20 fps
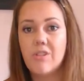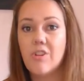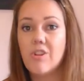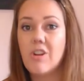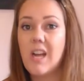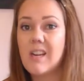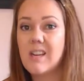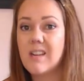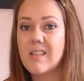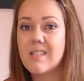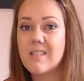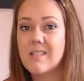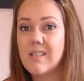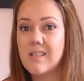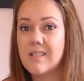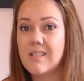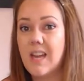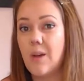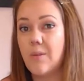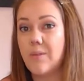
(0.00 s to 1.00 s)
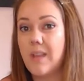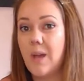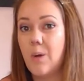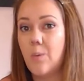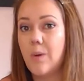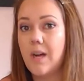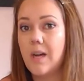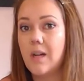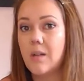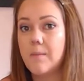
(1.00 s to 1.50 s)
they're not gonna stick down that
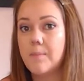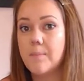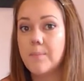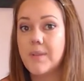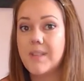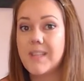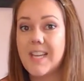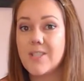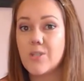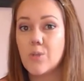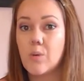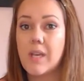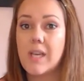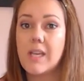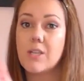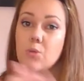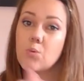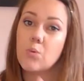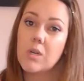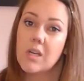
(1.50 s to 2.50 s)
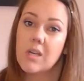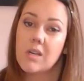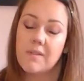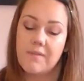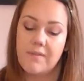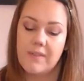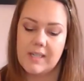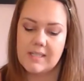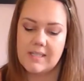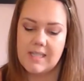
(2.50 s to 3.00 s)
well, but that's okay because we're gonna
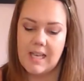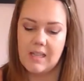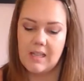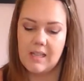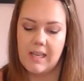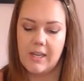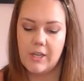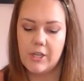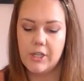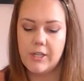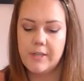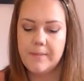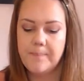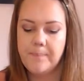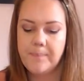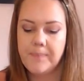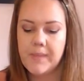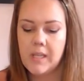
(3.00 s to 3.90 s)
fix that later.